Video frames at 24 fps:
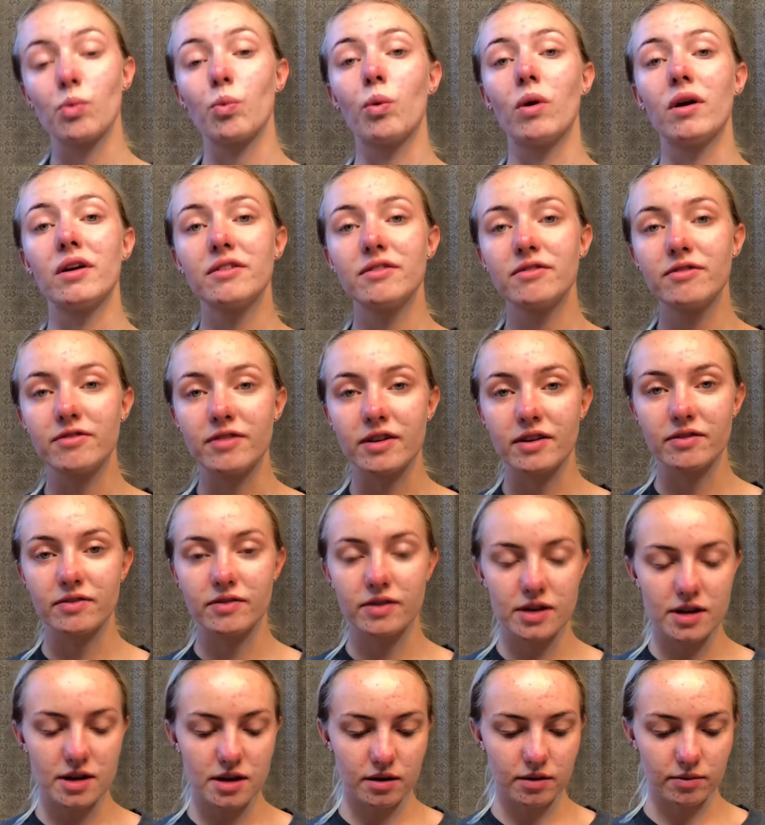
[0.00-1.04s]

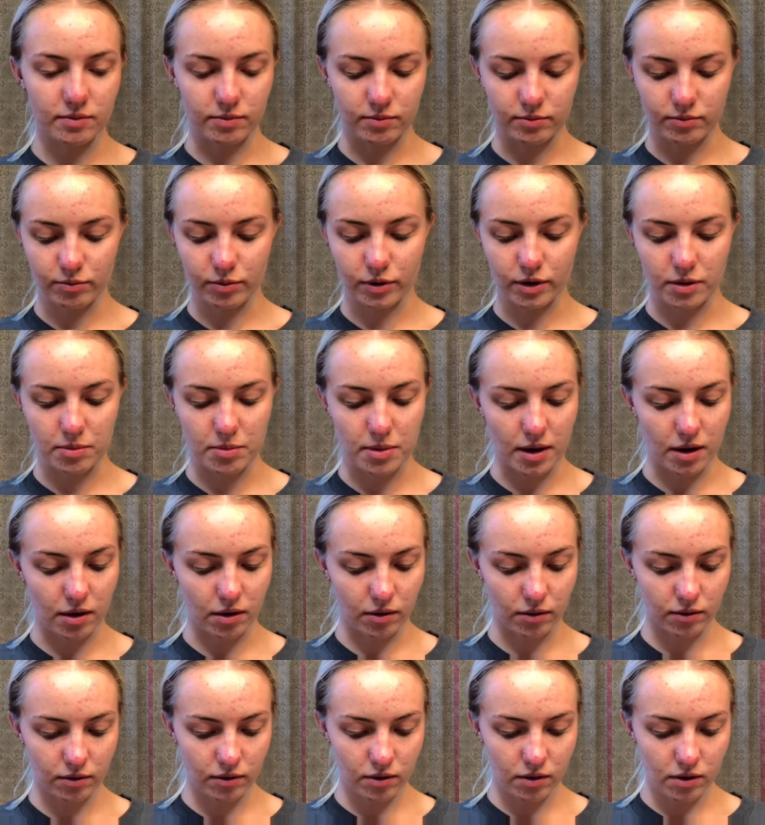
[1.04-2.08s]
150, I'm pretty
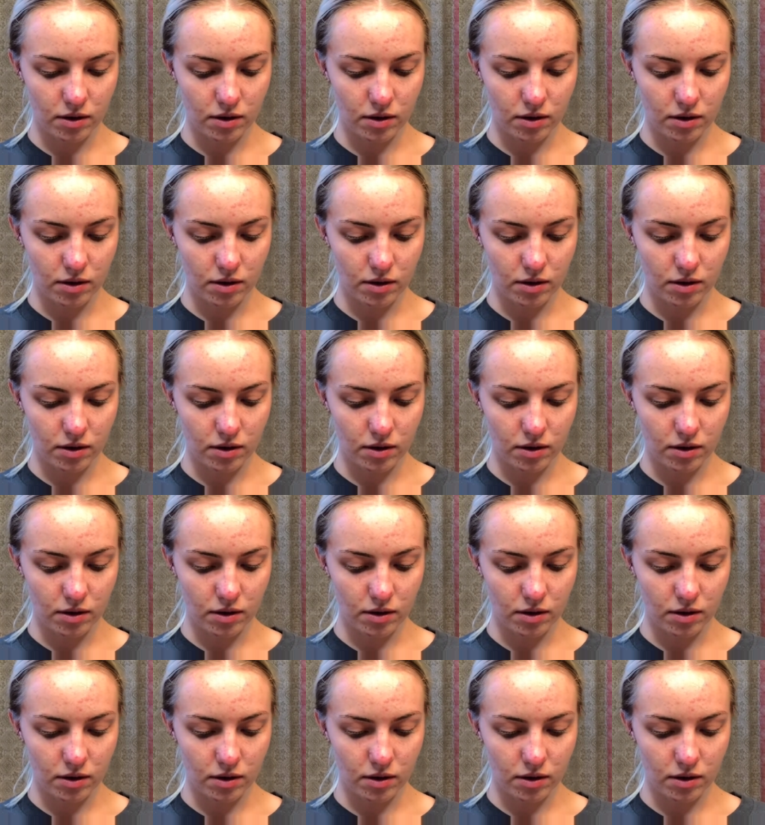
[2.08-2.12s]
pale.